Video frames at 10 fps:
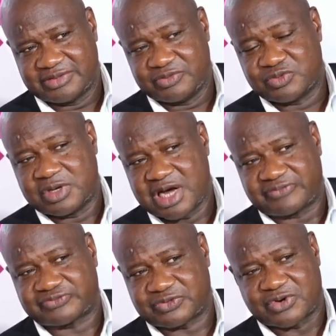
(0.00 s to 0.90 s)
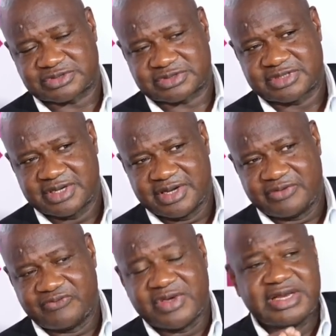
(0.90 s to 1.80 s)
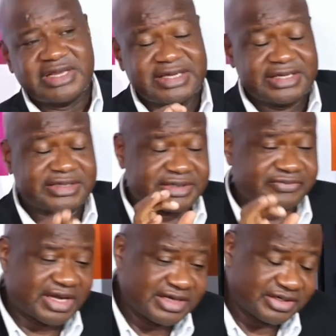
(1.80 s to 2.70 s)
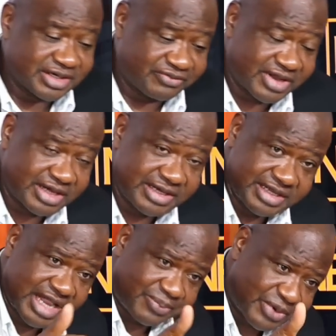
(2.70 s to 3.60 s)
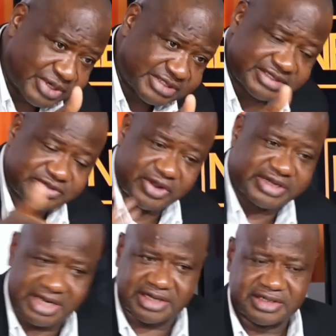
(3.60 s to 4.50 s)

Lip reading: You don't have to rush. When he appointed Joyner,